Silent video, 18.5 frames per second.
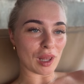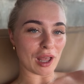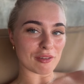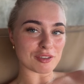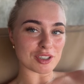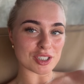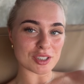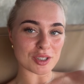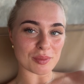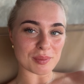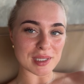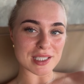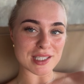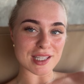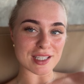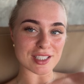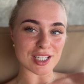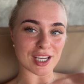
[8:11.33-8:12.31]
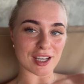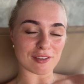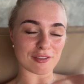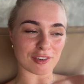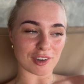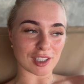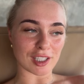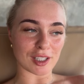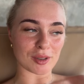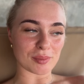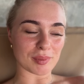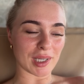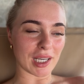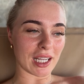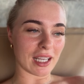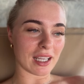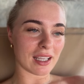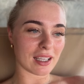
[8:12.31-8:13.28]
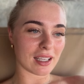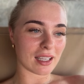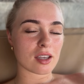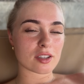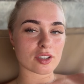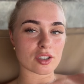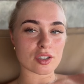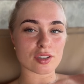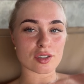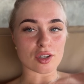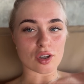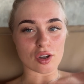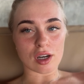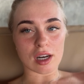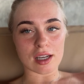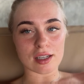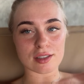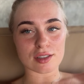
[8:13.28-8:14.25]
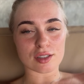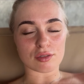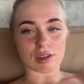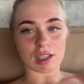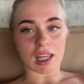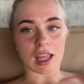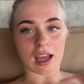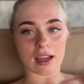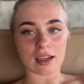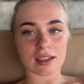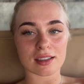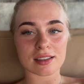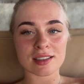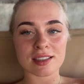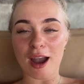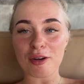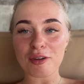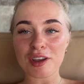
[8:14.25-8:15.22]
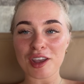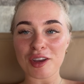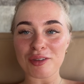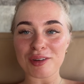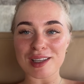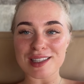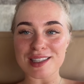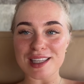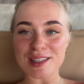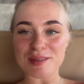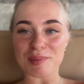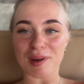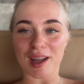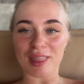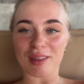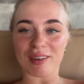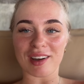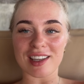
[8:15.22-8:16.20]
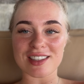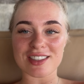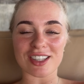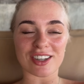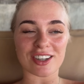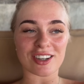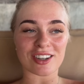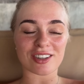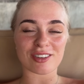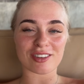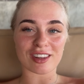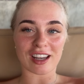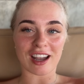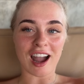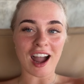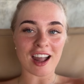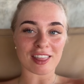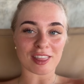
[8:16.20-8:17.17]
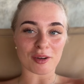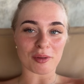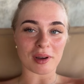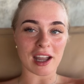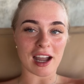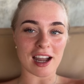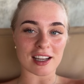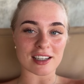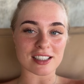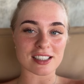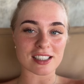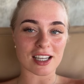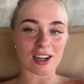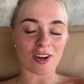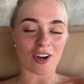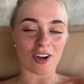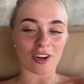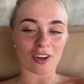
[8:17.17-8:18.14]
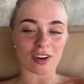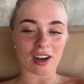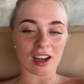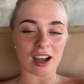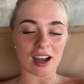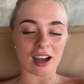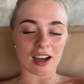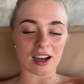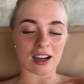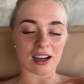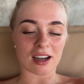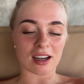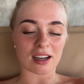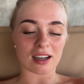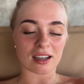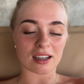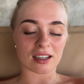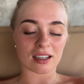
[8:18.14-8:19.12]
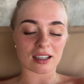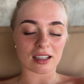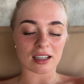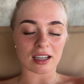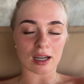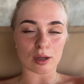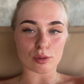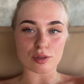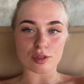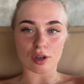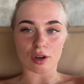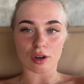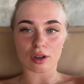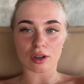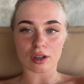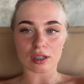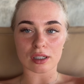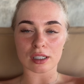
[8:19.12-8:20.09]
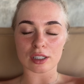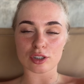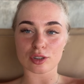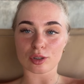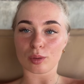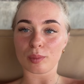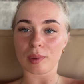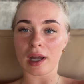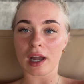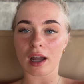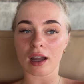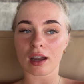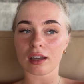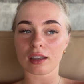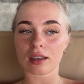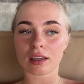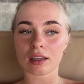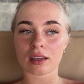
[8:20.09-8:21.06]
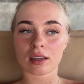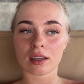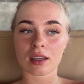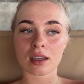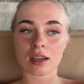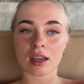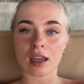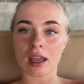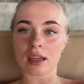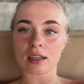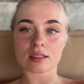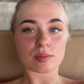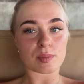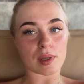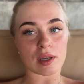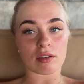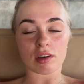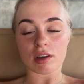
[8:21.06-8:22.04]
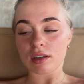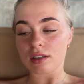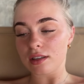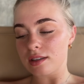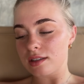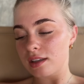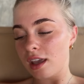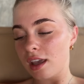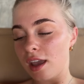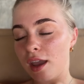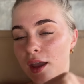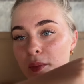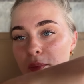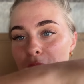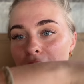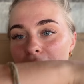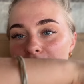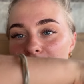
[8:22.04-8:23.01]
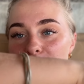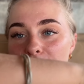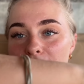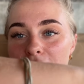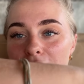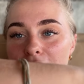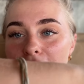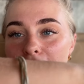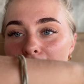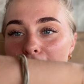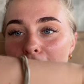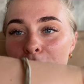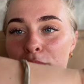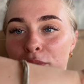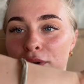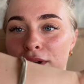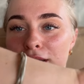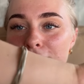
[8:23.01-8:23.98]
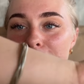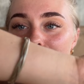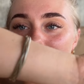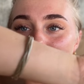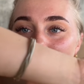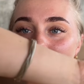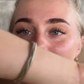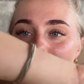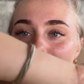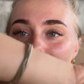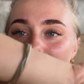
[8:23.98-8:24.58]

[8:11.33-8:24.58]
I've just come into the shade for a little minute. It's just so nice to relax. How cute is this, by the way? So the guide that we had on our Khao Sok National Park experience made me a bracelet